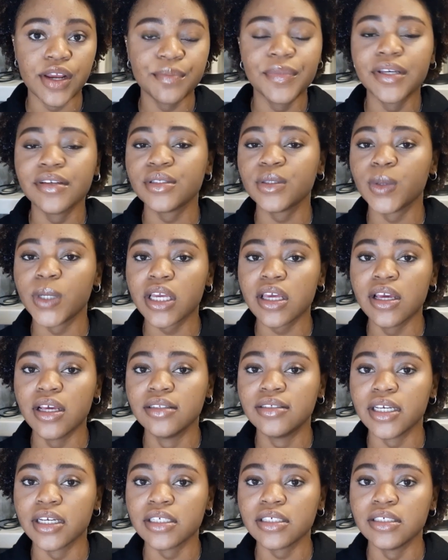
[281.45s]
because working in
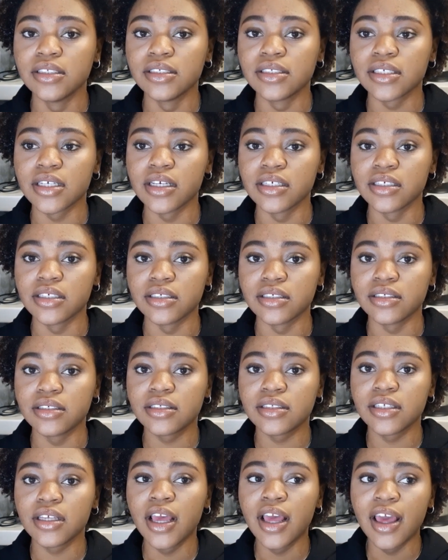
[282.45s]
sections is just
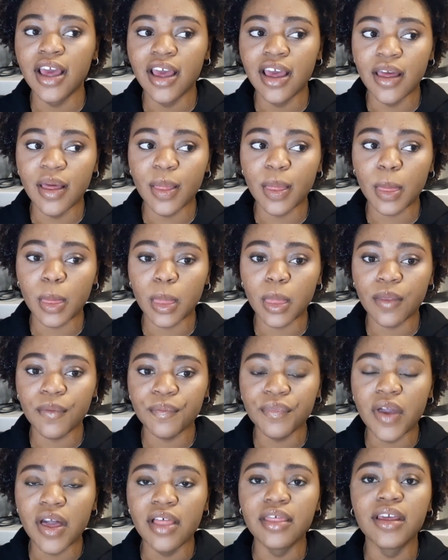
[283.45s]

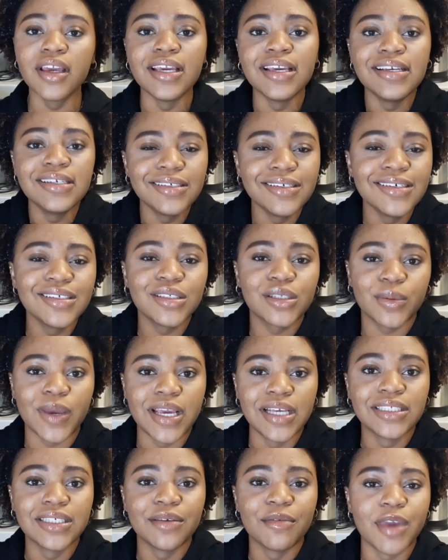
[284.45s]
the easiest way
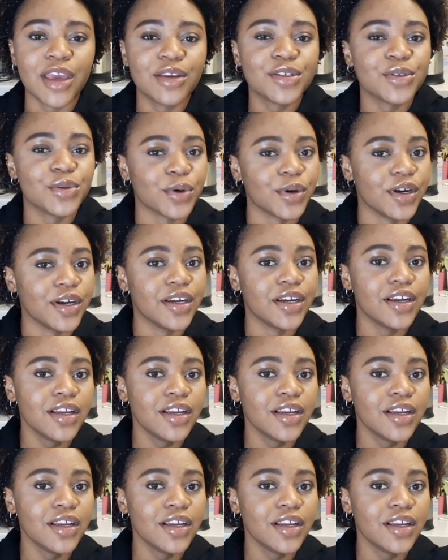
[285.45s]
to make sure